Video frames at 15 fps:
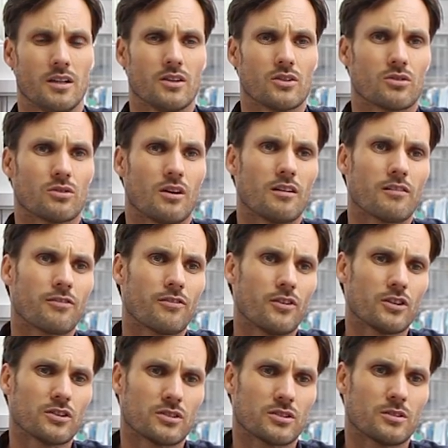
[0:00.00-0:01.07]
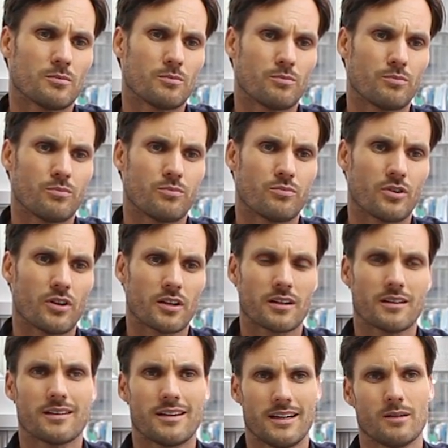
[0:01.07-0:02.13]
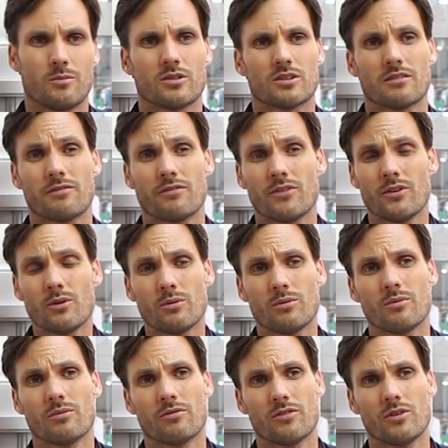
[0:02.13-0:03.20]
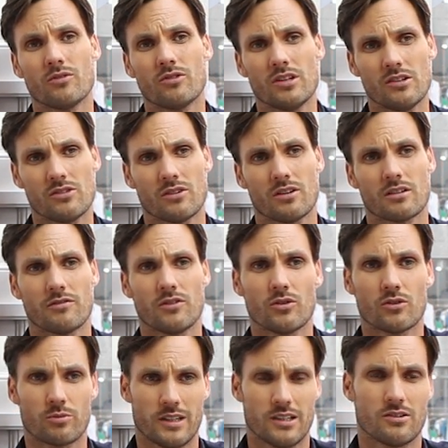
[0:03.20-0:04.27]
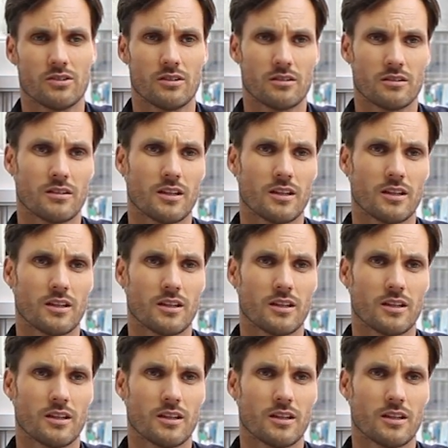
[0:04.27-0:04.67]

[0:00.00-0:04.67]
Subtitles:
So our first product line was a few t-shirts, few sweatshirts.